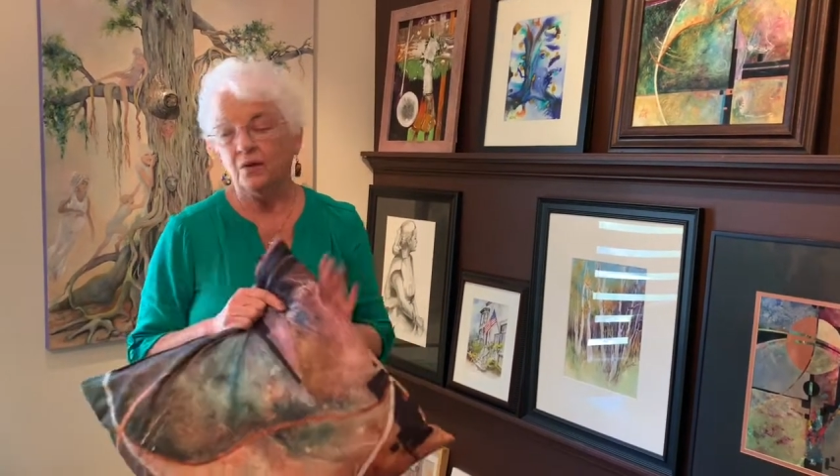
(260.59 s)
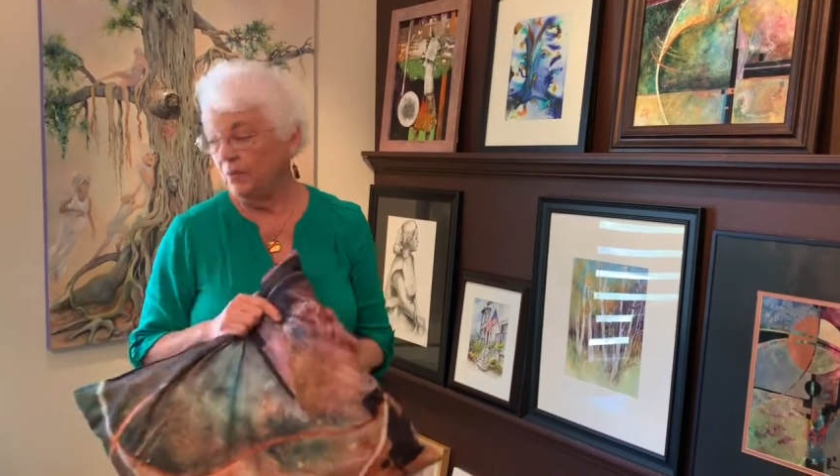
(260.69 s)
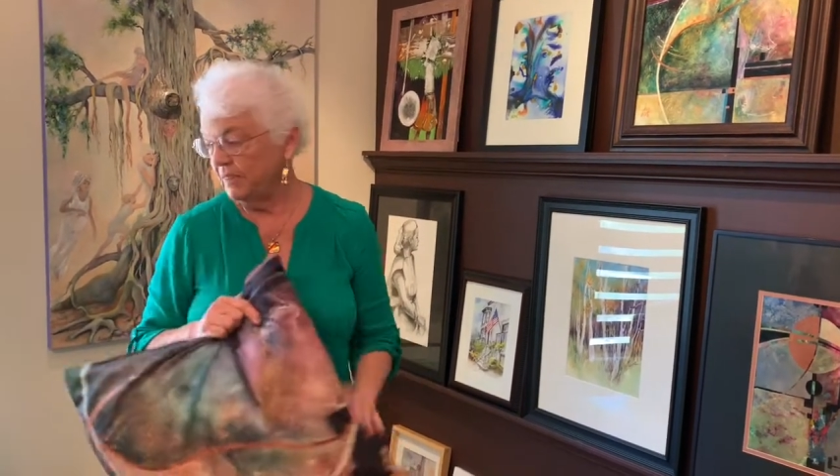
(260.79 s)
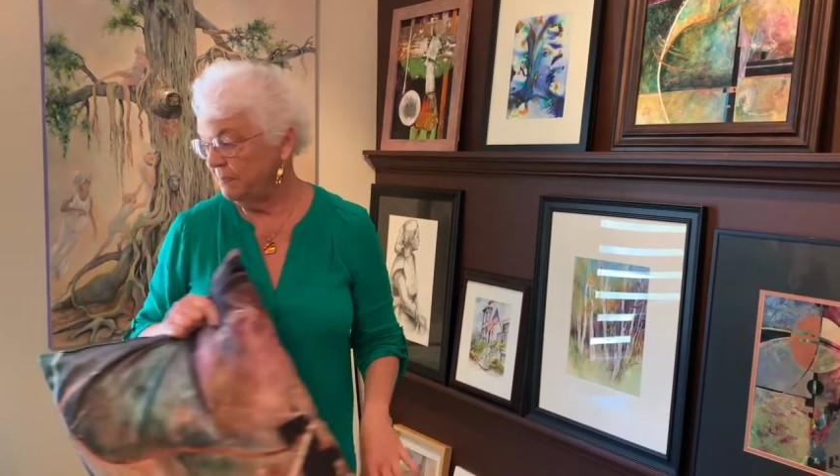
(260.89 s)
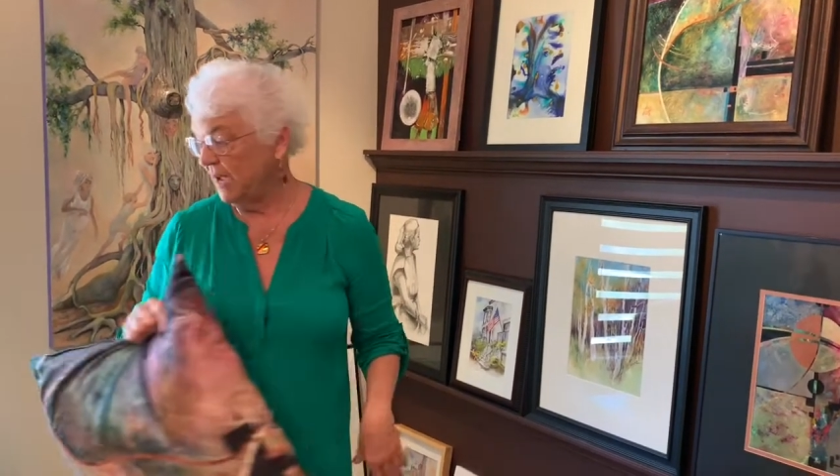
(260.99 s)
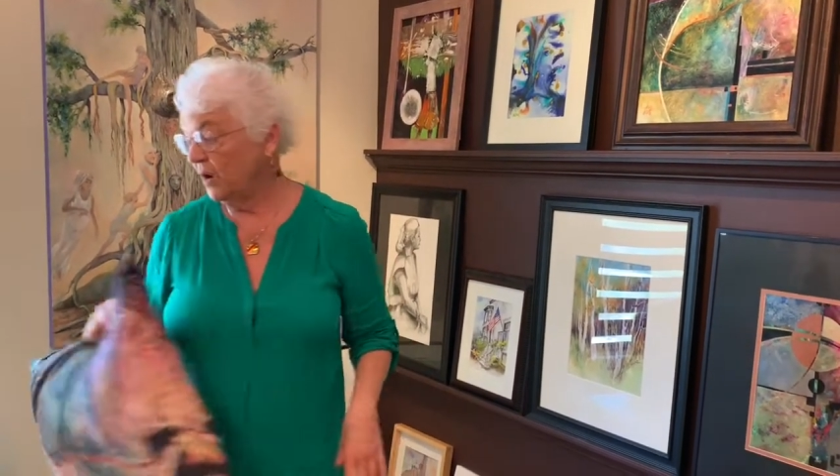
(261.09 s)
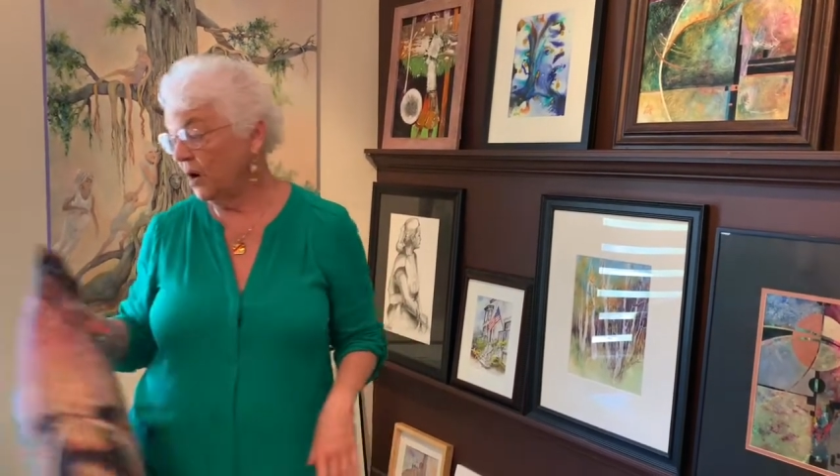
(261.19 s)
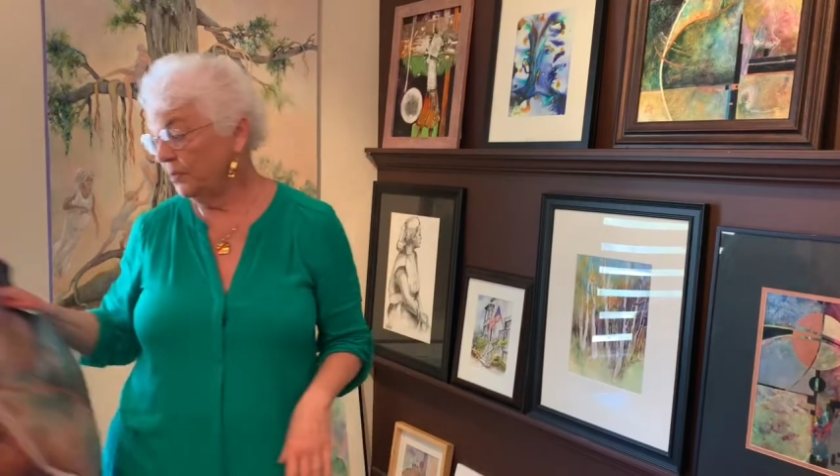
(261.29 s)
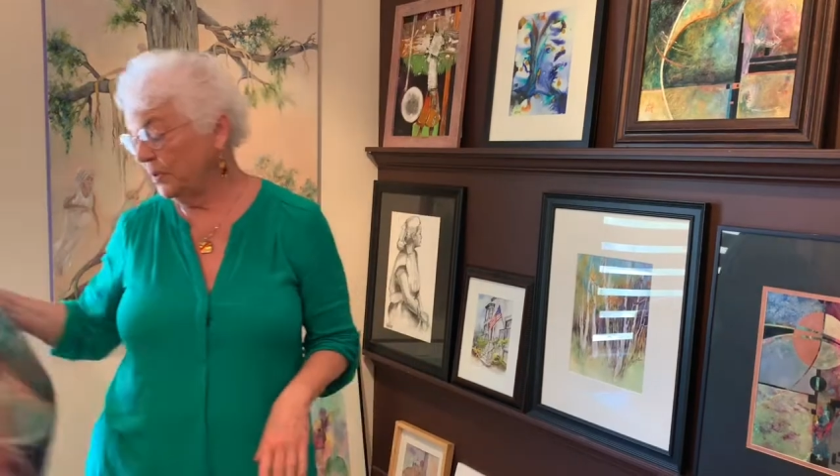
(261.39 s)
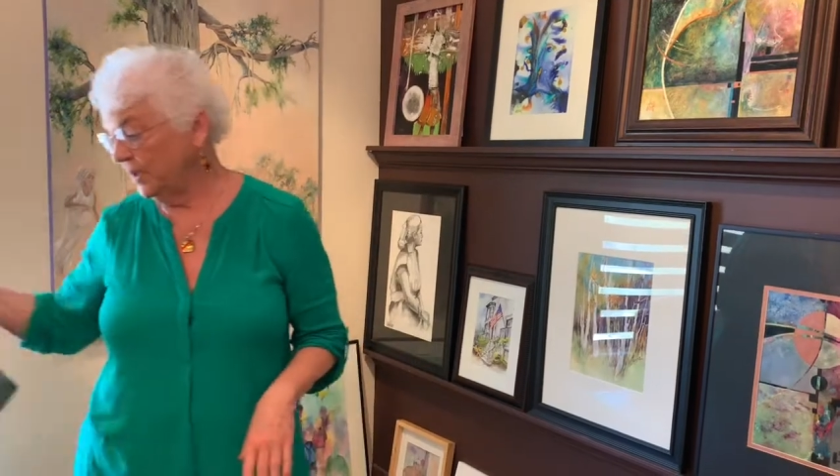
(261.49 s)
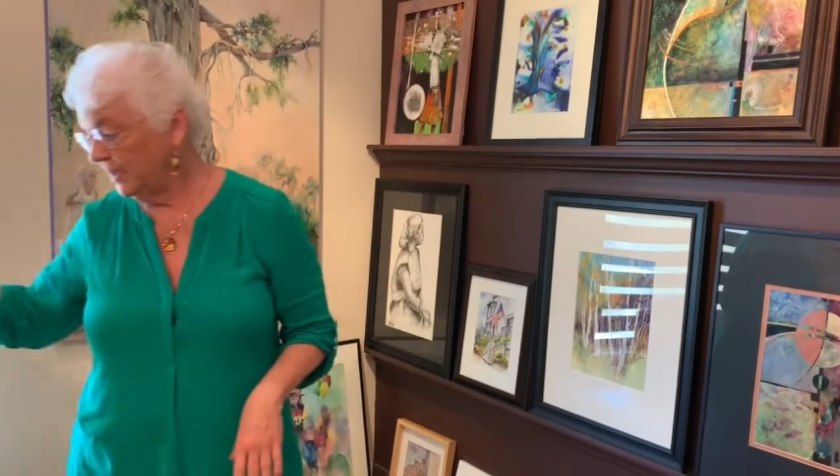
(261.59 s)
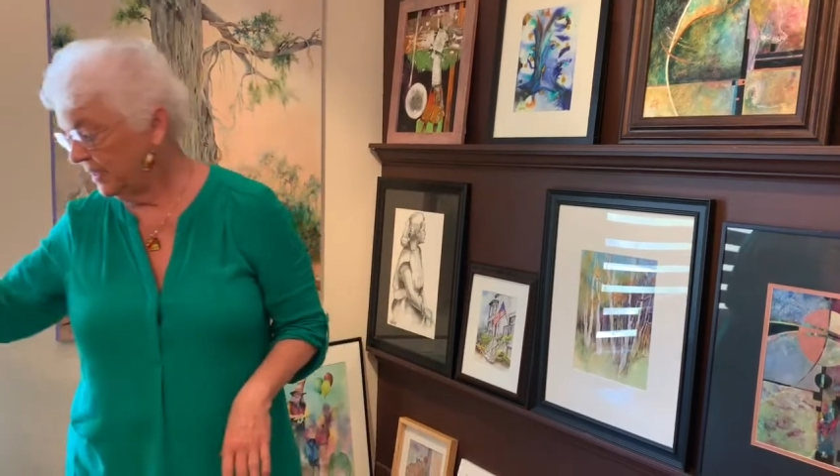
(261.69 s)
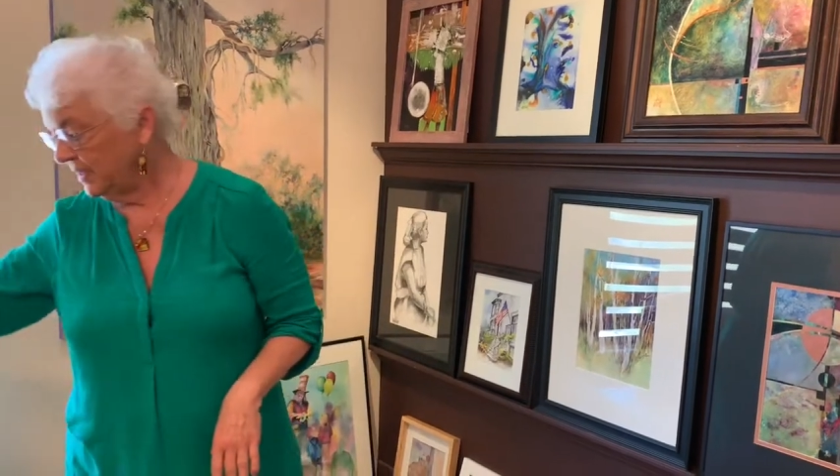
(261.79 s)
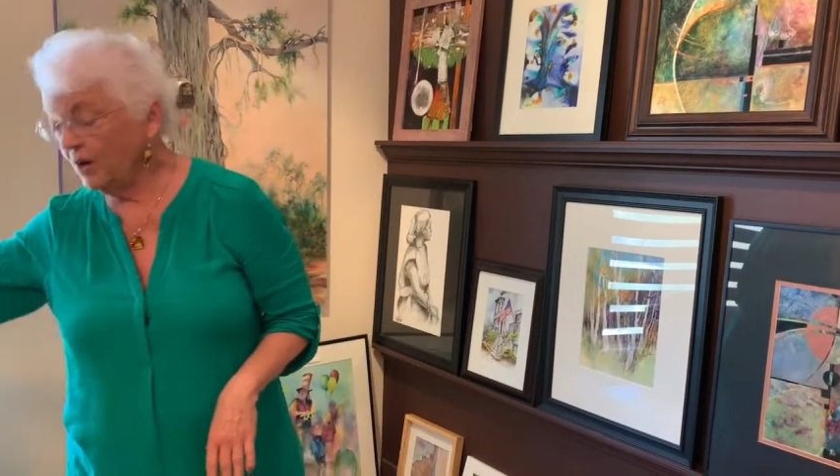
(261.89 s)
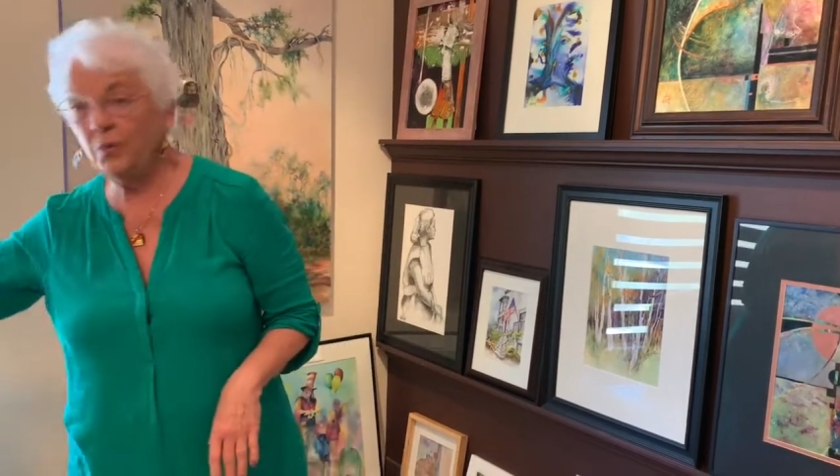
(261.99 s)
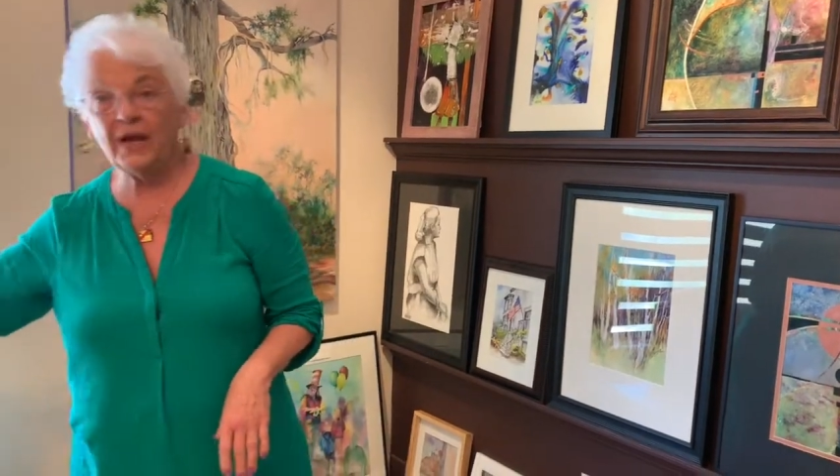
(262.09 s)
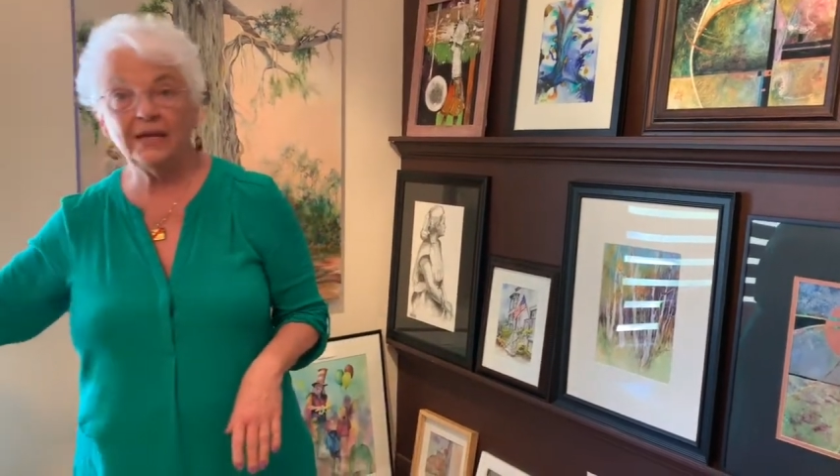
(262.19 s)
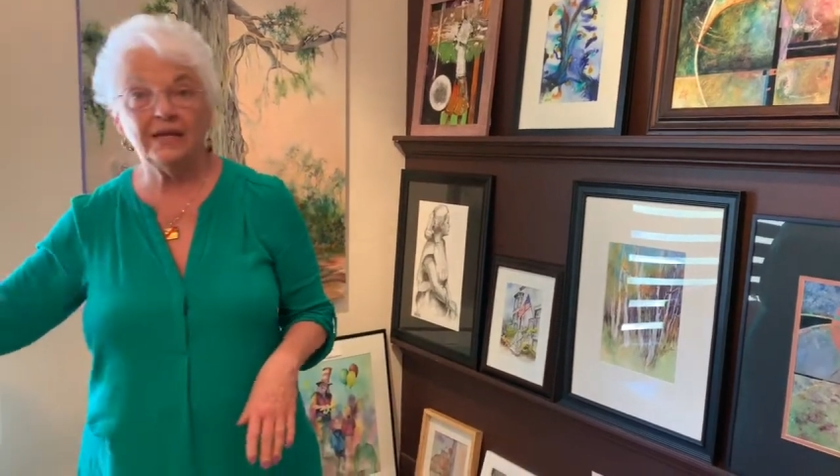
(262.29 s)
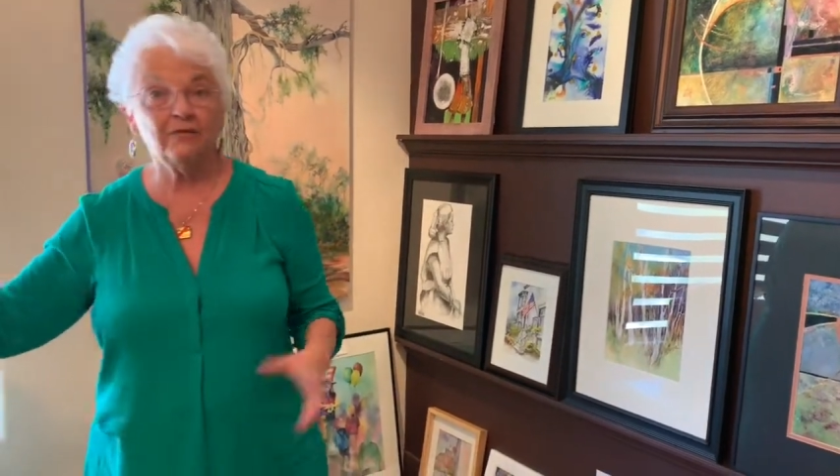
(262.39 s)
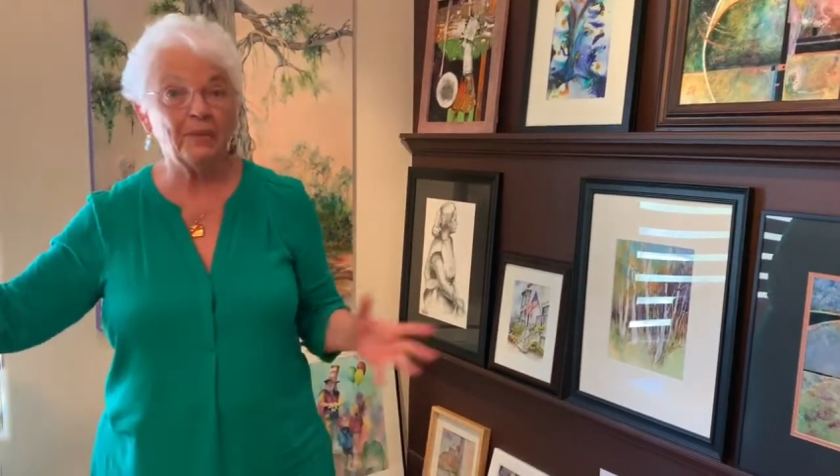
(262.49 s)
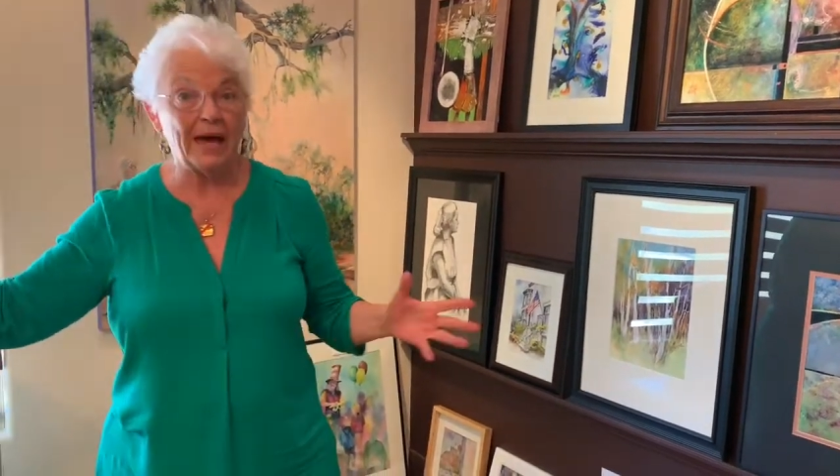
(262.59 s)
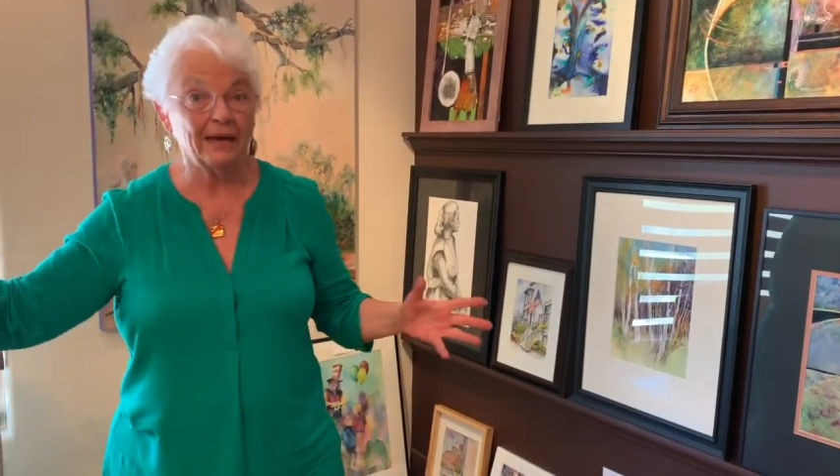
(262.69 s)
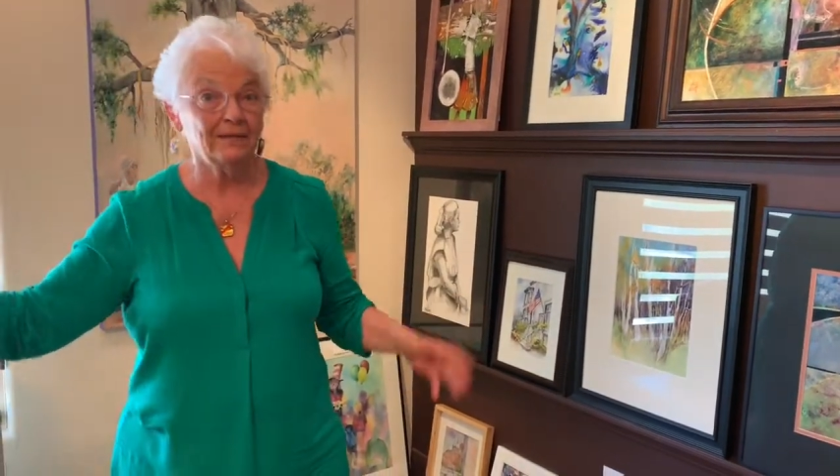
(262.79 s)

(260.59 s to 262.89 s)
with my artwork, a way to give back.